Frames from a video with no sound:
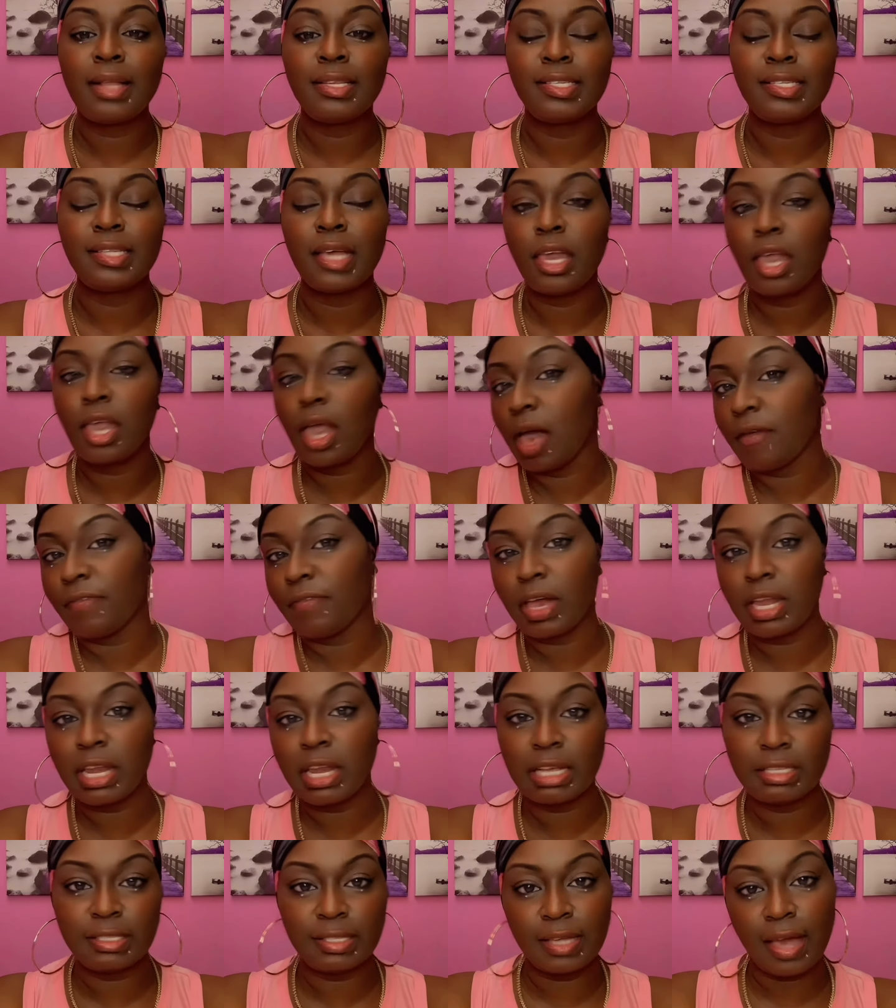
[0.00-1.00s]
Let's say you have
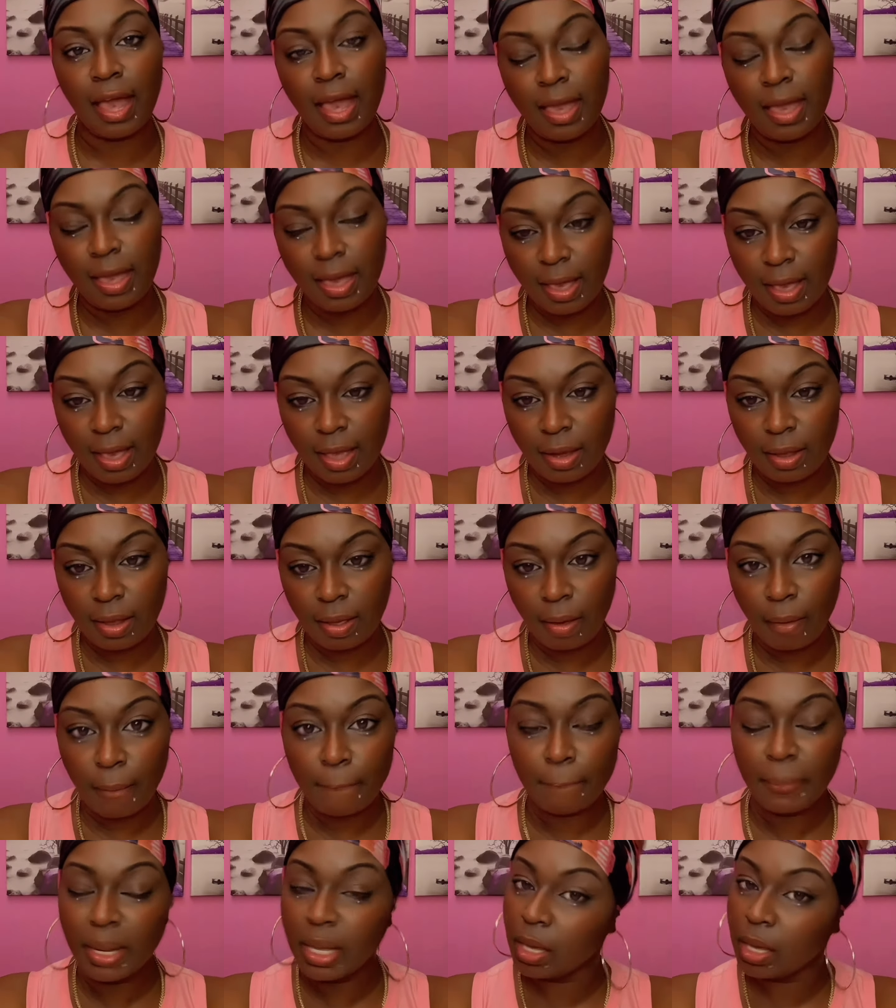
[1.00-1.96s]
on a tie head.